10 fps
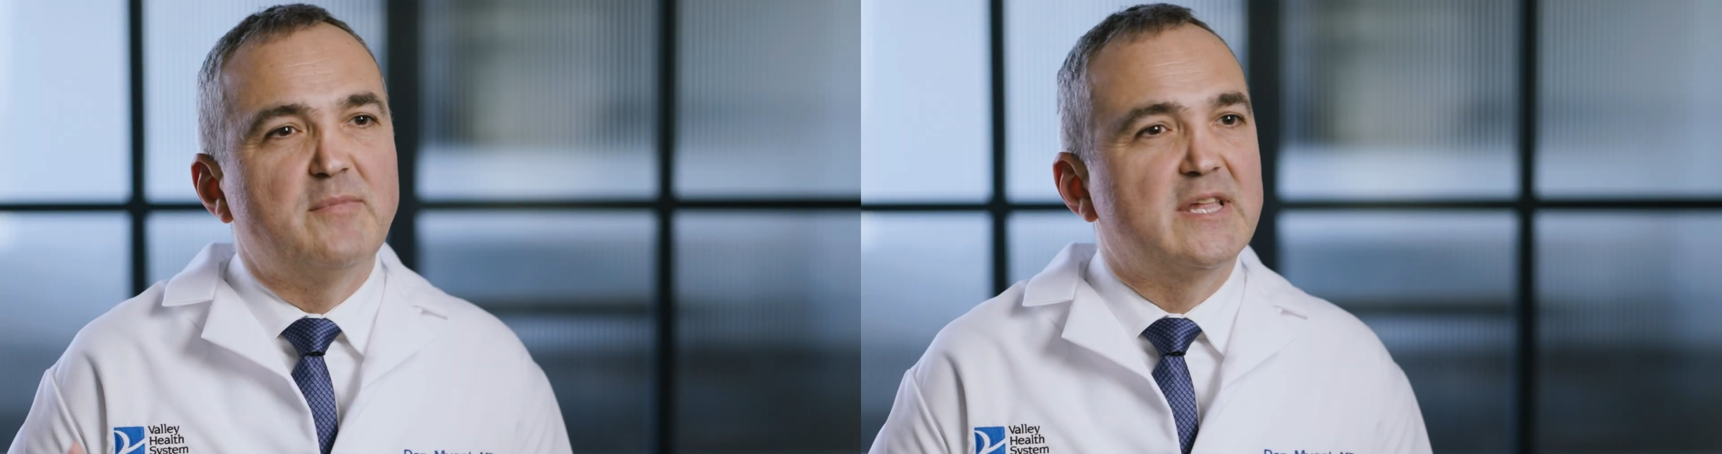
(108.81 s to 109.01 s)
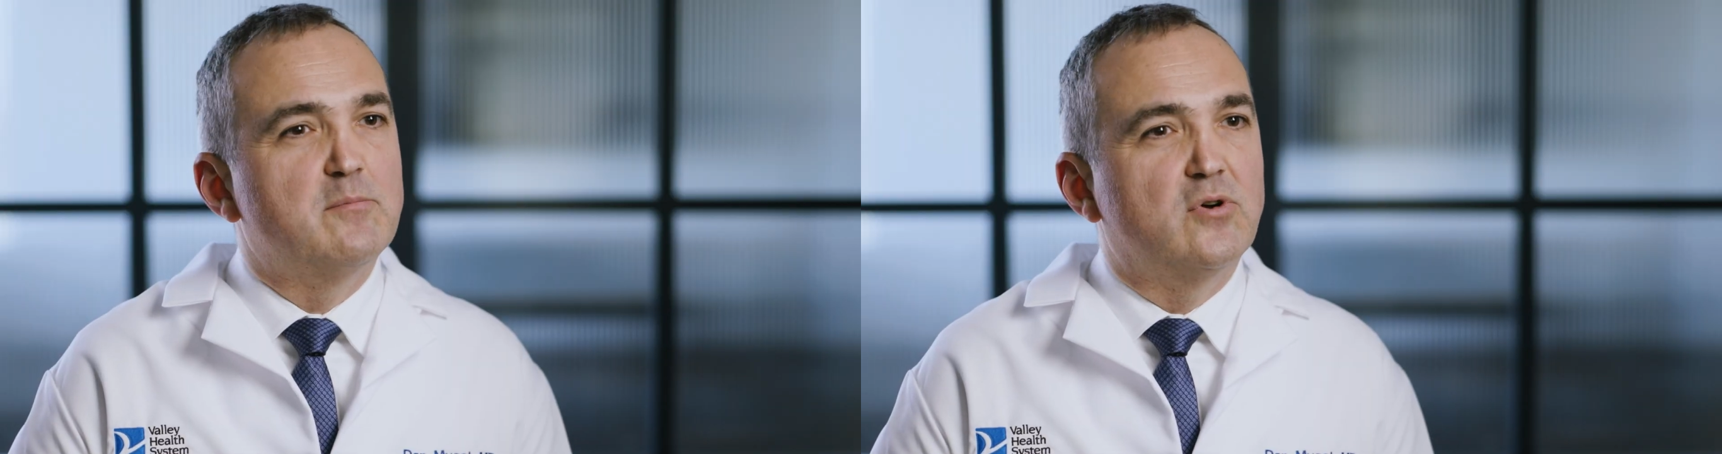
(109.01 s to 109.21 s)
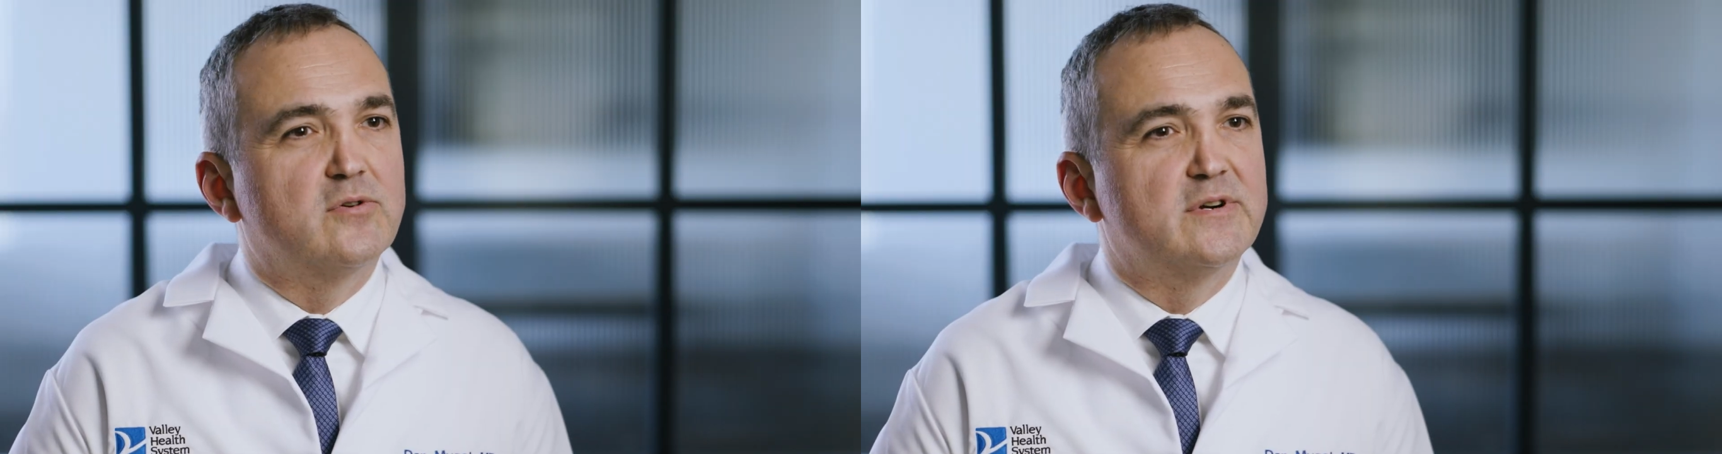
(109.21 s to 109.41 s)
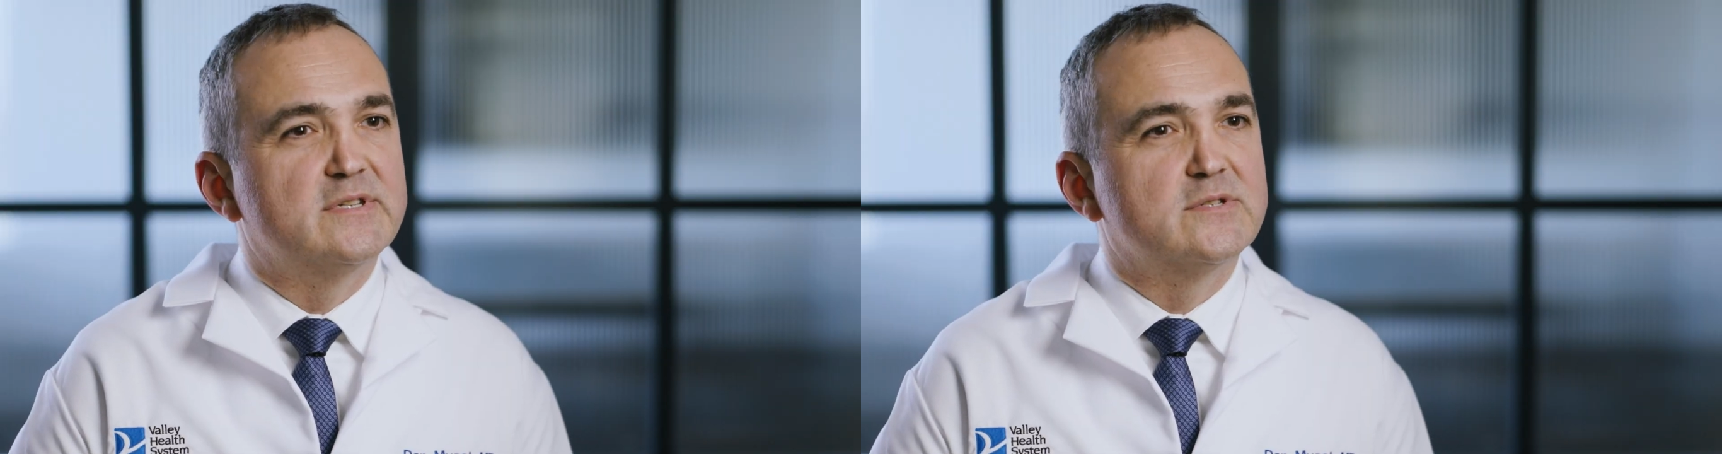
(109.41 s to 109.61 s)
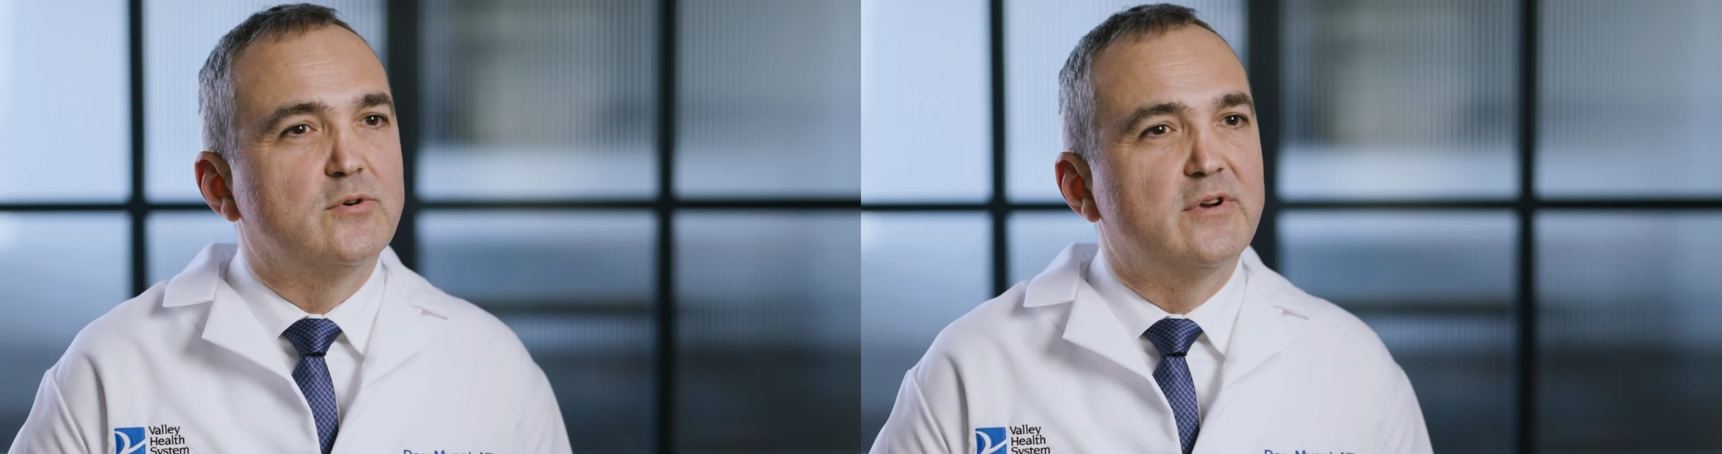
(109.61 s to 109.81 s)
beta
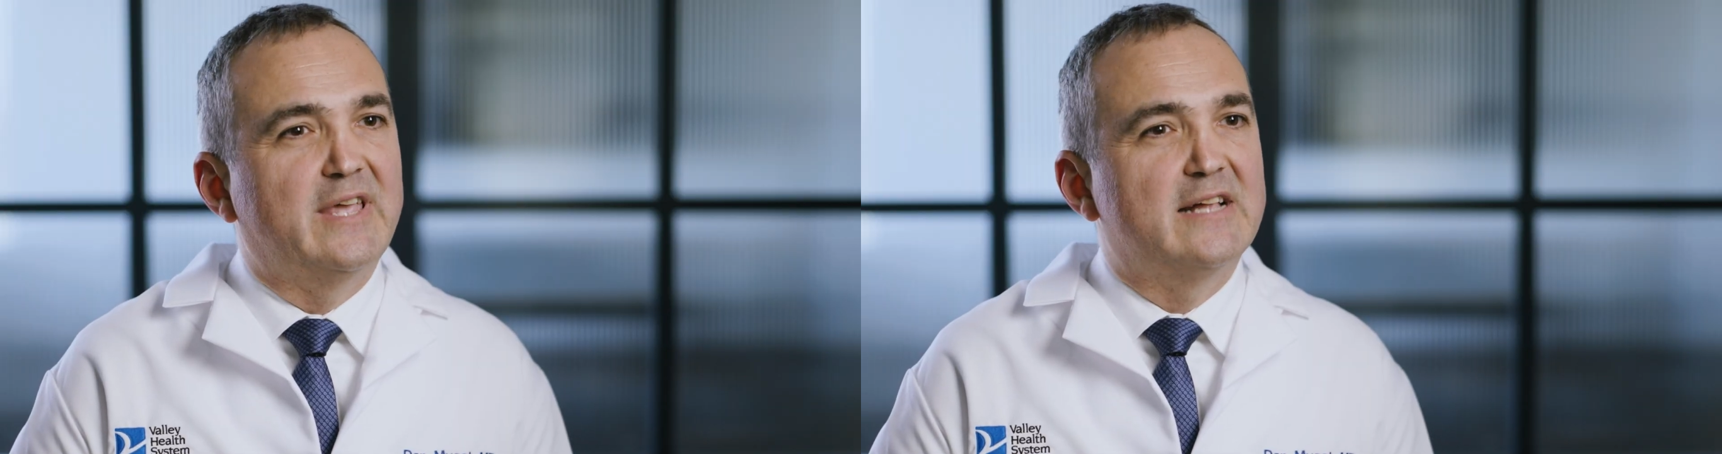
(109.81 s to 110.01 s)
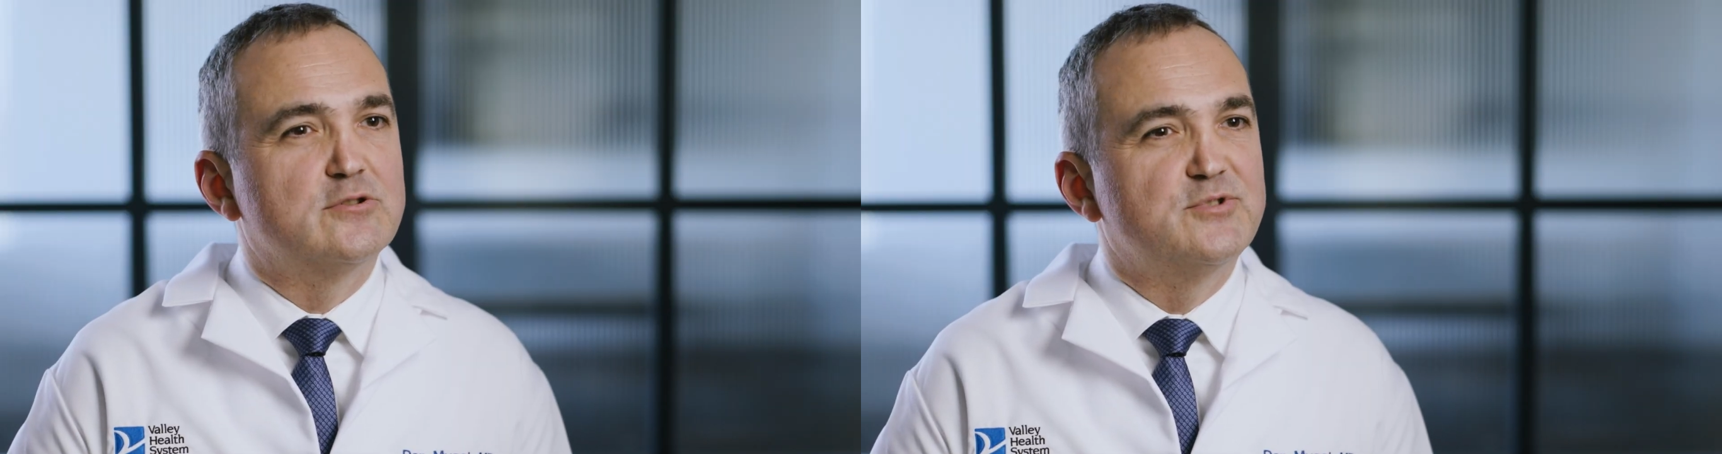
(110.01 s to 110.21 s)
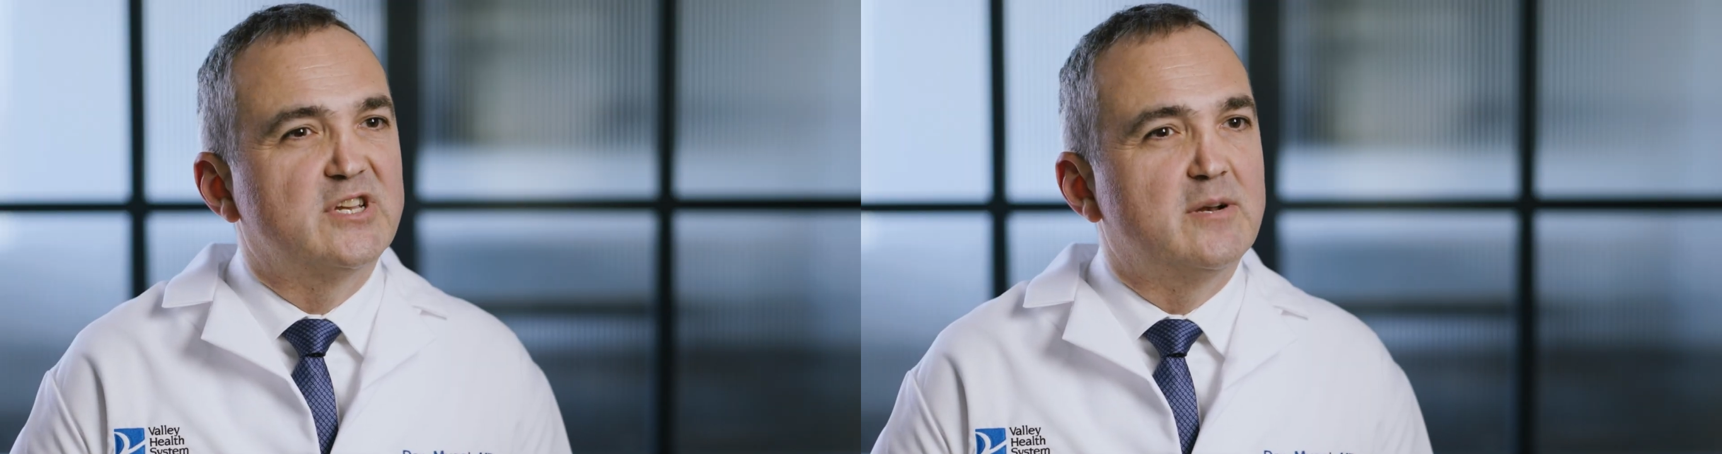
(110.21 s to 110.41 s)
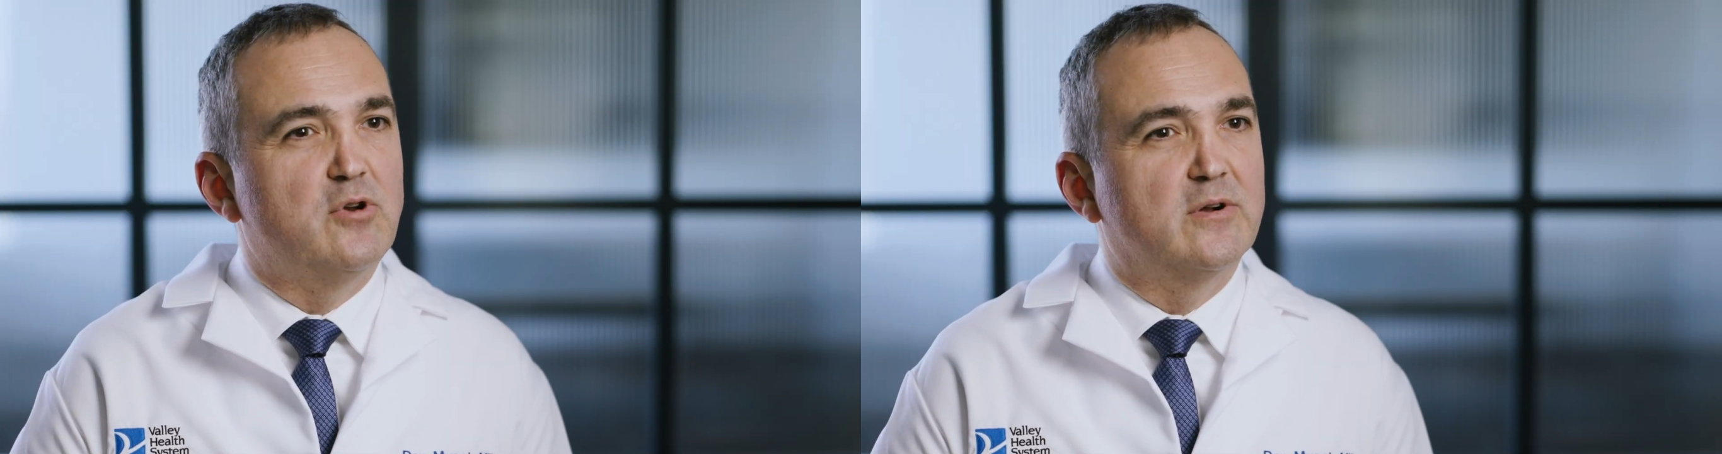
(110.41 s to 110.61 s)
blockers or calcium channel